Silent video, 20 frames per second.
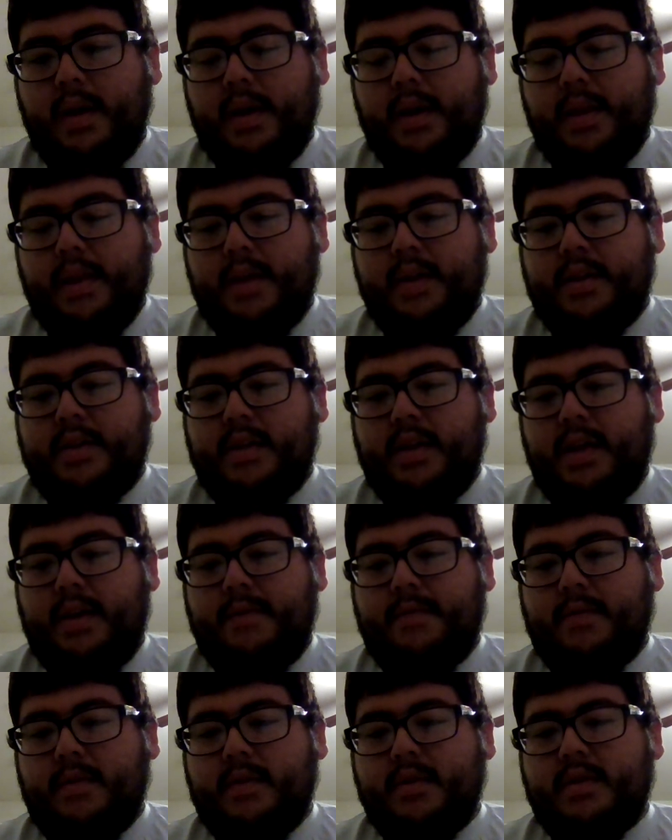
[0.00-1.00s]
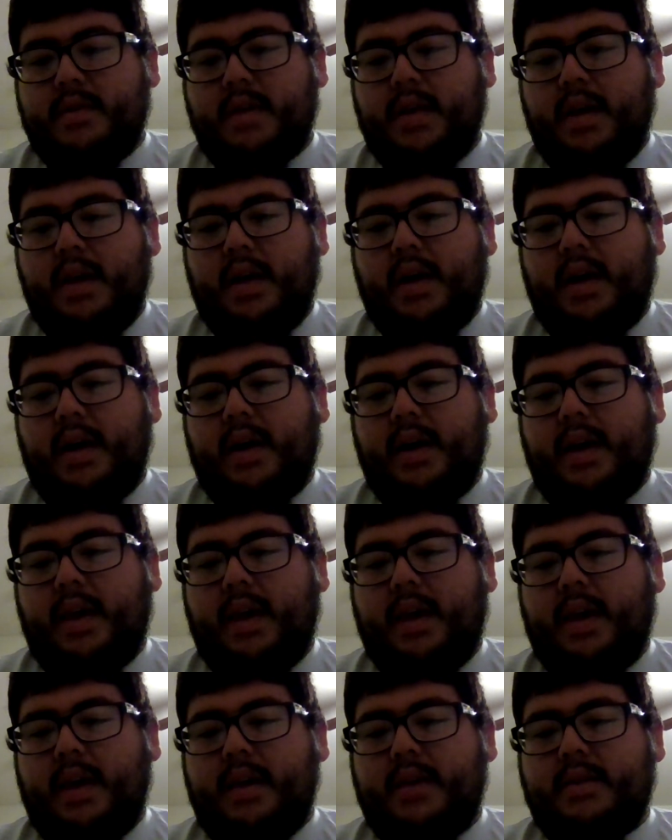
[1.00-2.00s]
The chief was
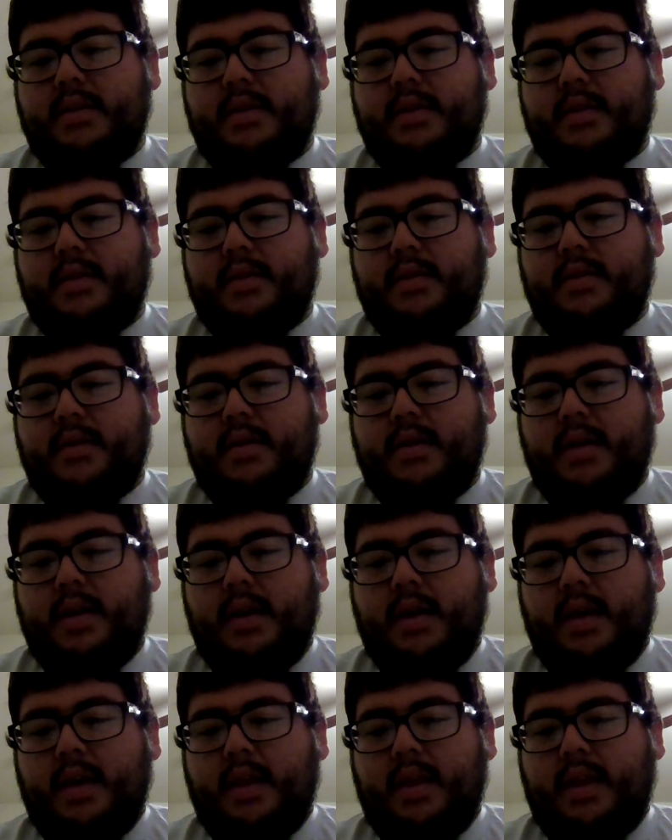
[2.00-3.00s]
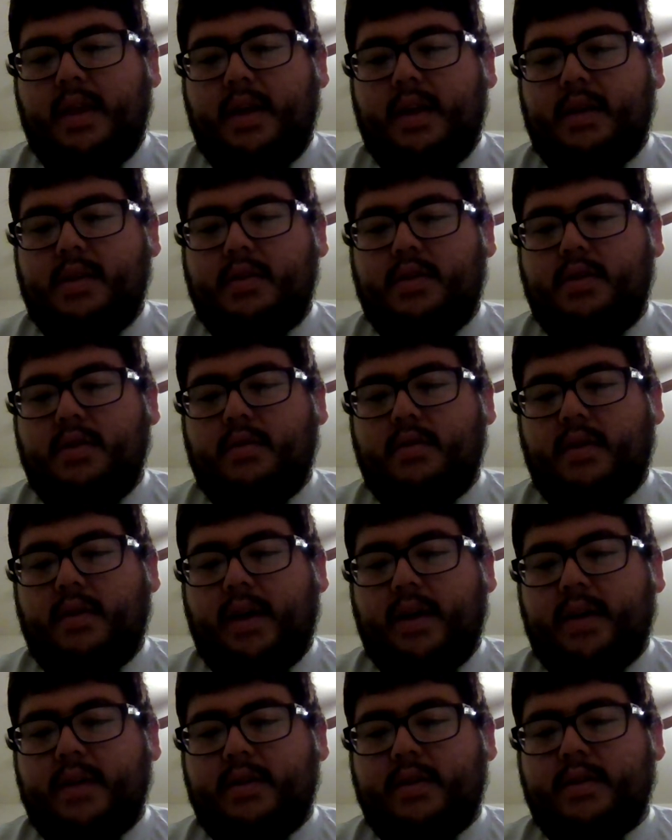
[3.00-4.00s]
Ahiezer, then
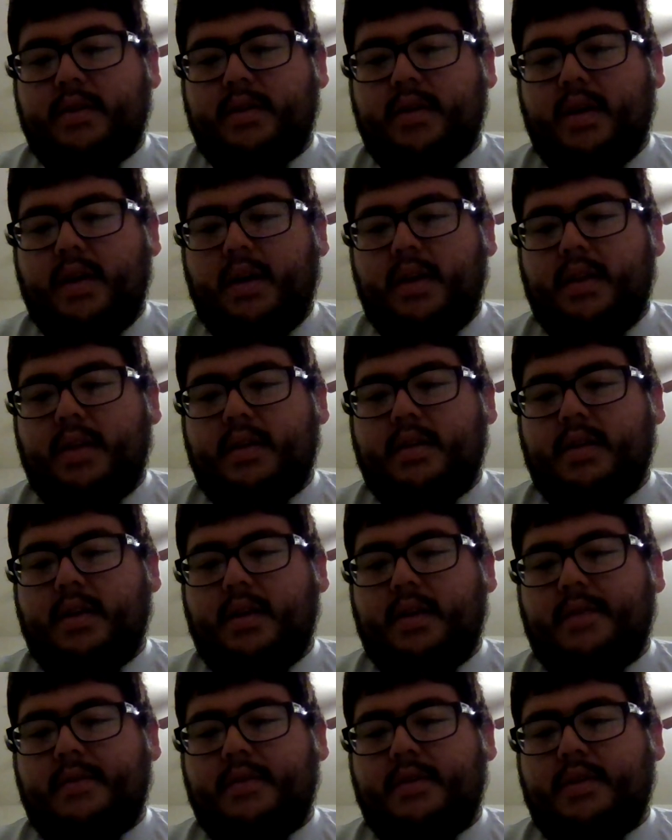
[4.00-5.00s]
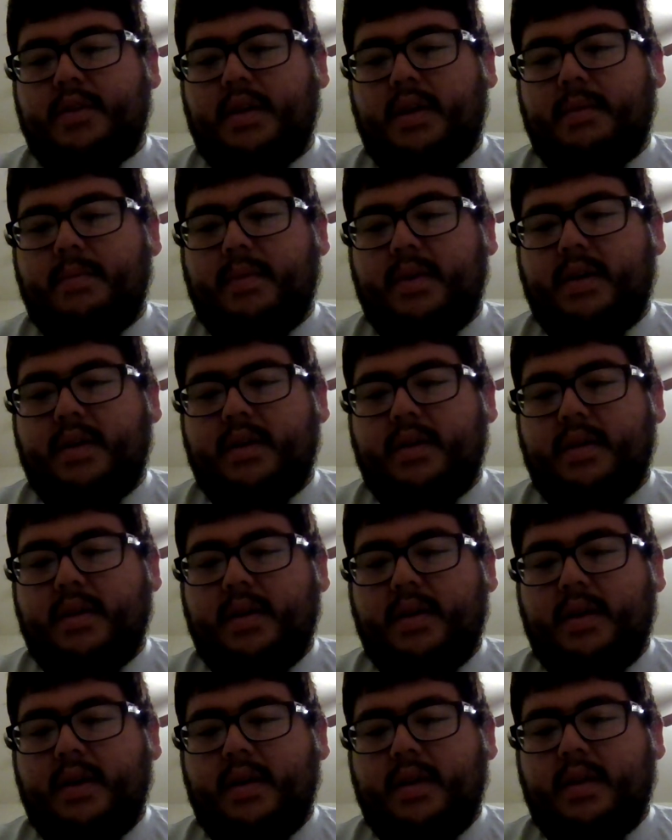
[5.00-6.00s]
Joash, the son of Shema,
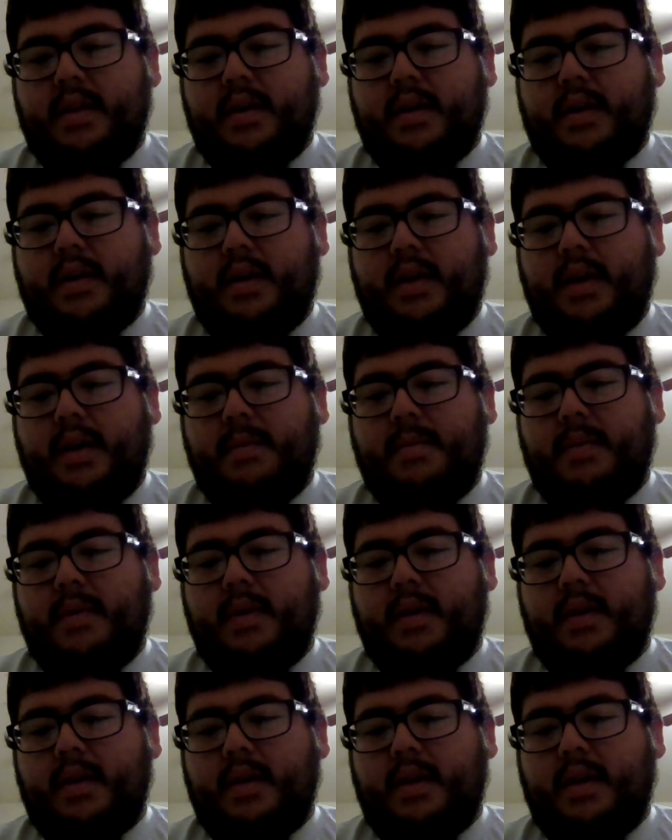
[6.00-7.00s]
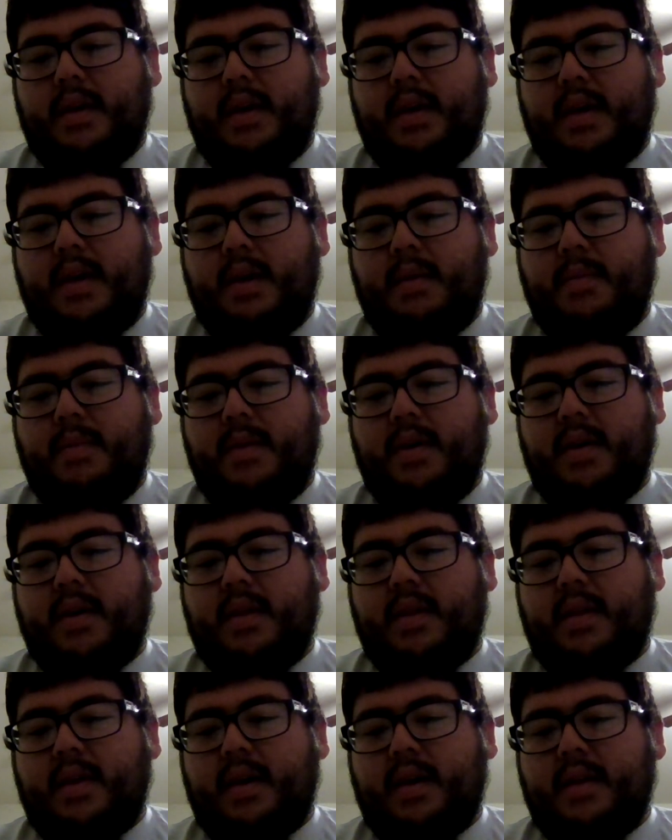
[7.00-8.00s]
the
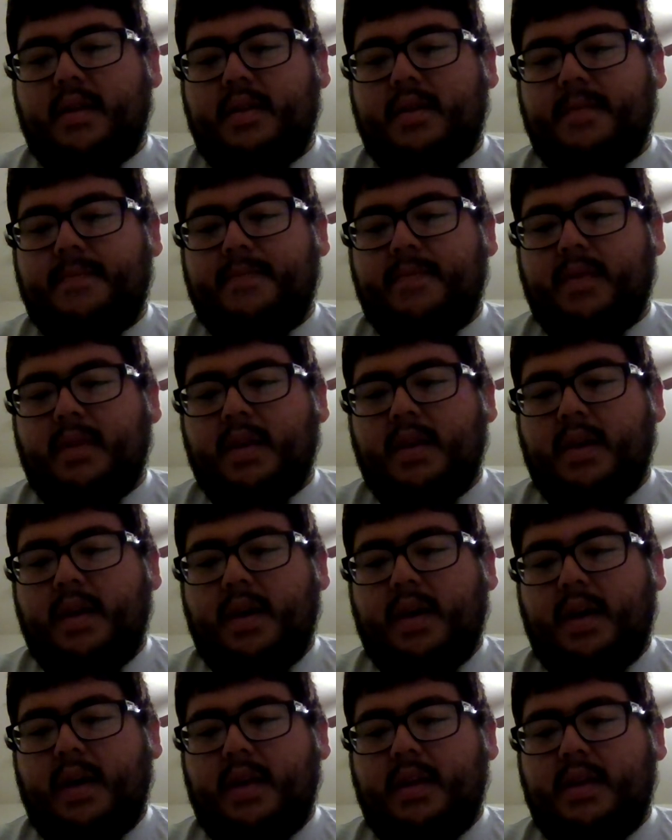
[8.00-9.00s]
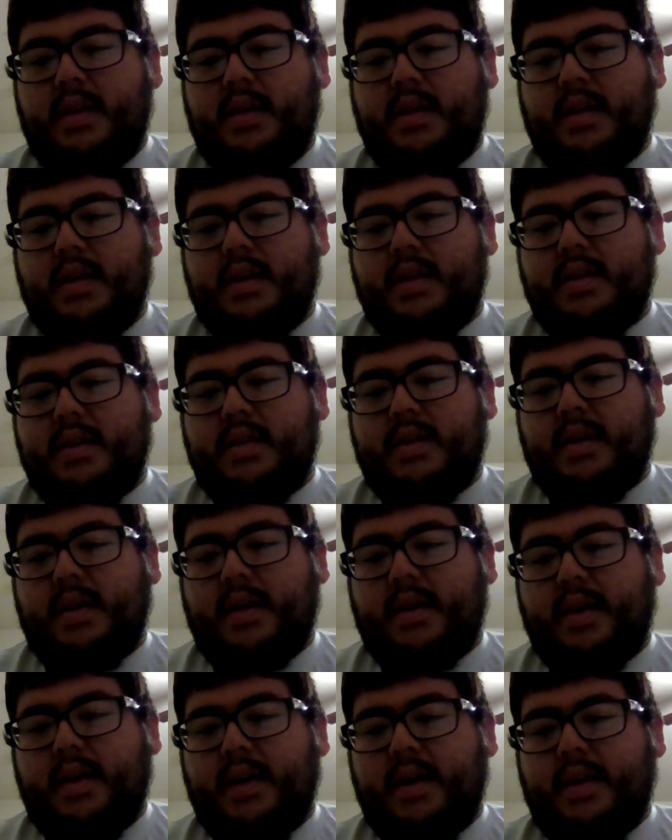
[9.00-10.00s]
Gibeathite, and
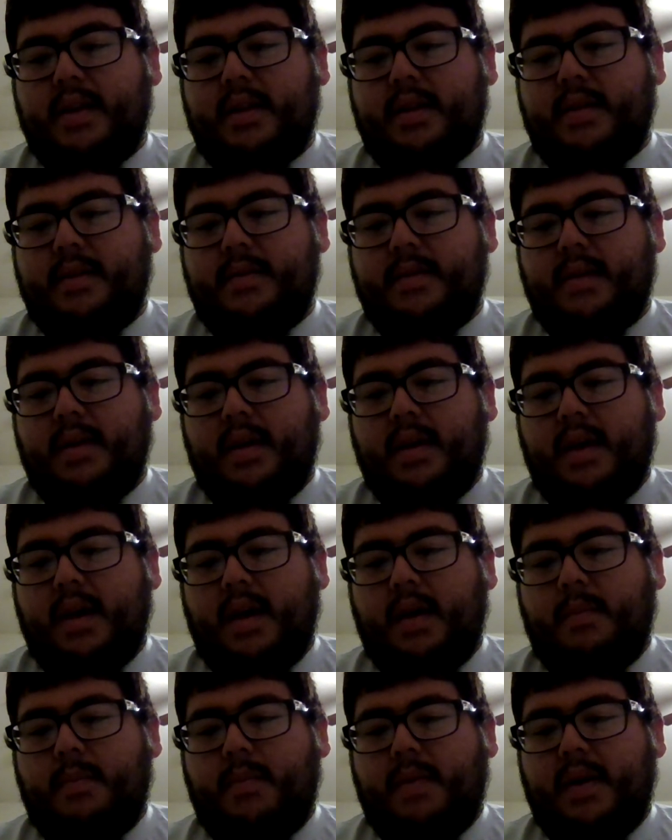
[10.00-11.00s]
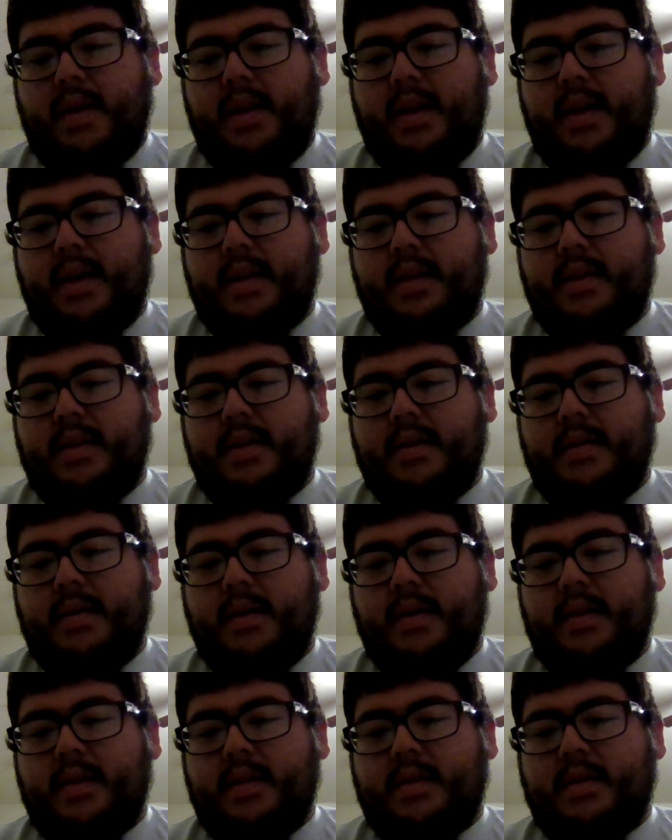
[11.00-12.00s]
Jezael, and Pelet,
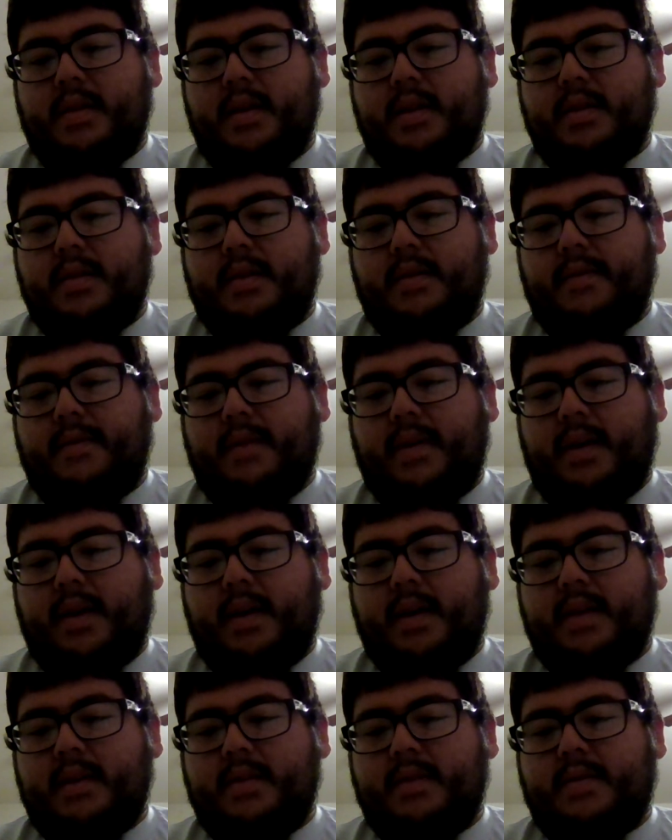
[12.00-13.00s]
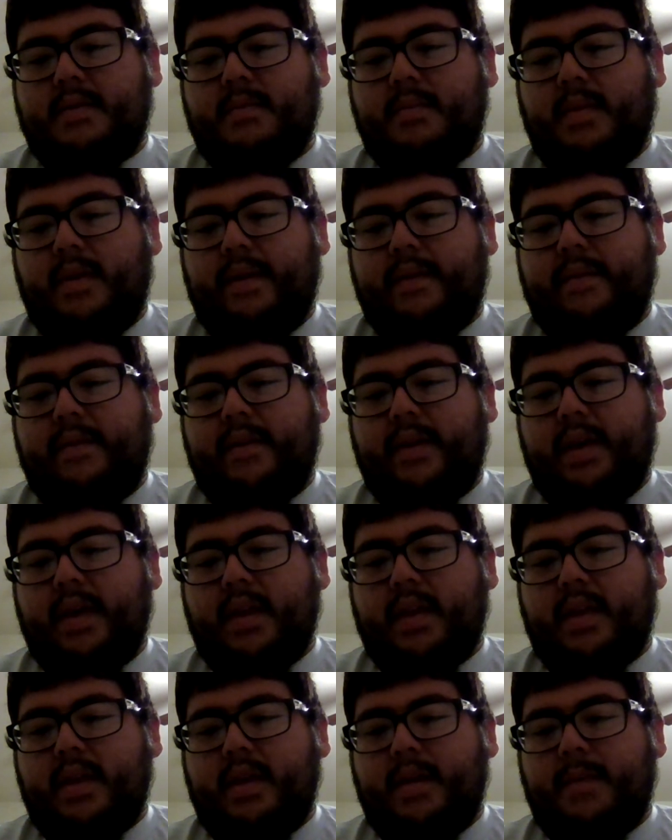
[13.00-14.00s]
the sons of Azmaveth,